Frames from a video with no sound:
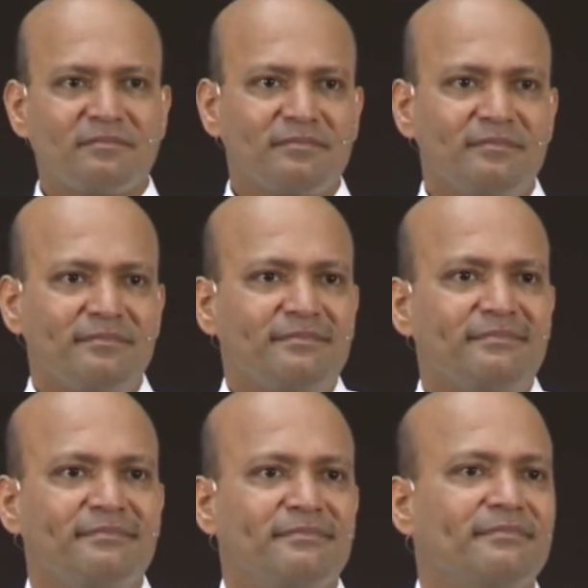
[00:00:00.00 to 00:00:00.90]

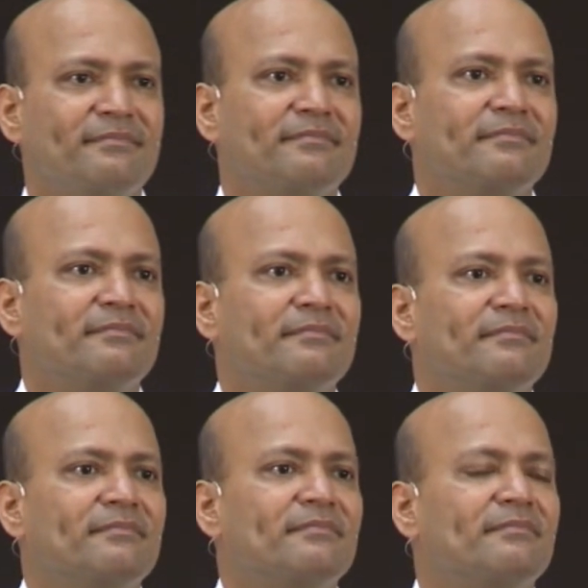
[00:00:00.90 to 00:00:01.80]

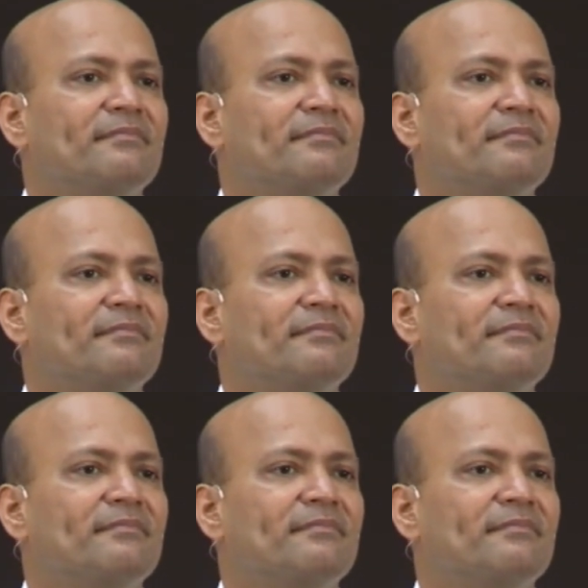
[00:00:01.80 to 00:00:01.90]
(silence)